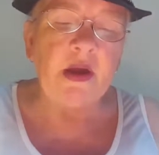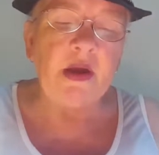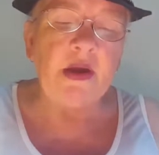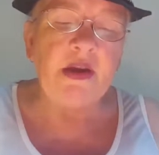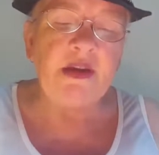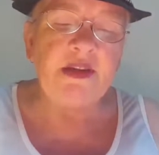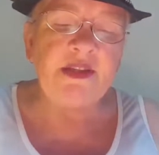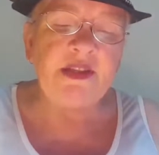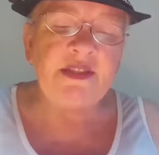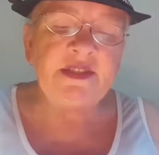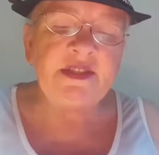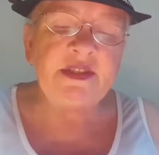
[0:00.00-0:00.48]

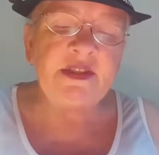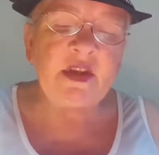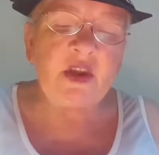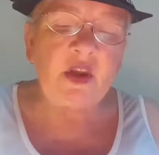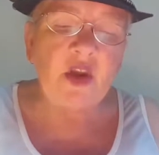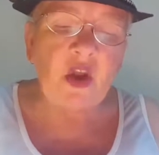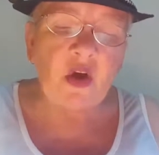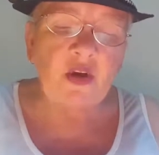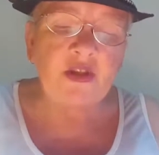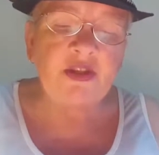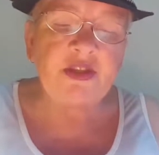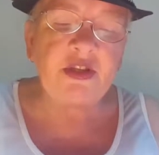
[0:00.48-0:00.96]
it is
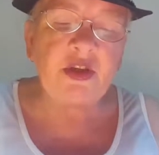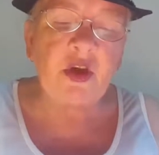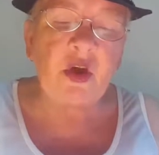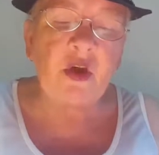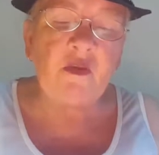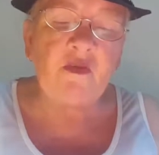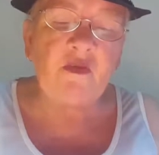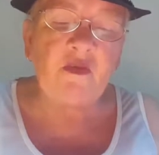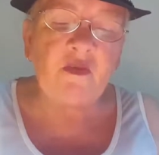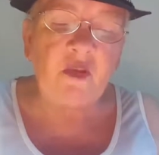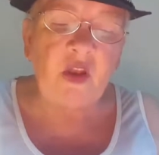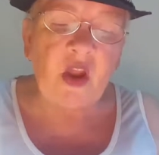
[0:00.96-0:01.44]
loss
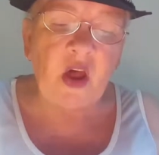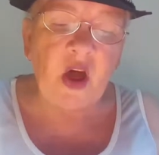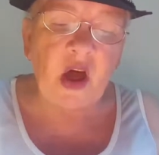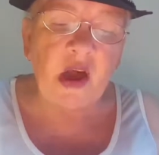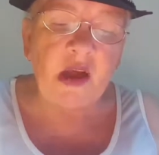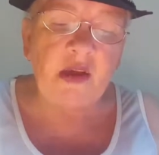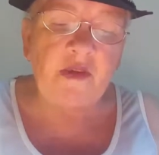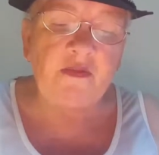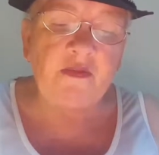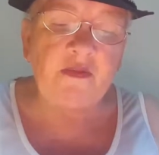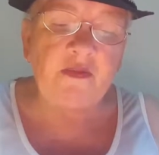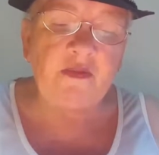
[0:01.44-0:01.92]
of
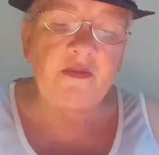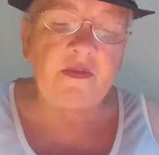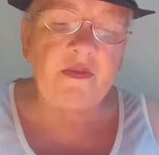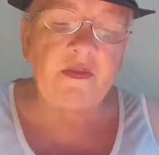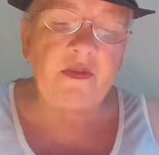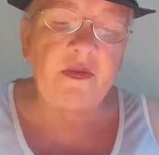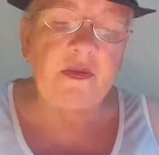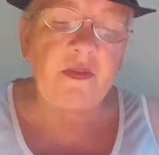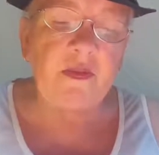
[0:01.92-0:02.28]
life.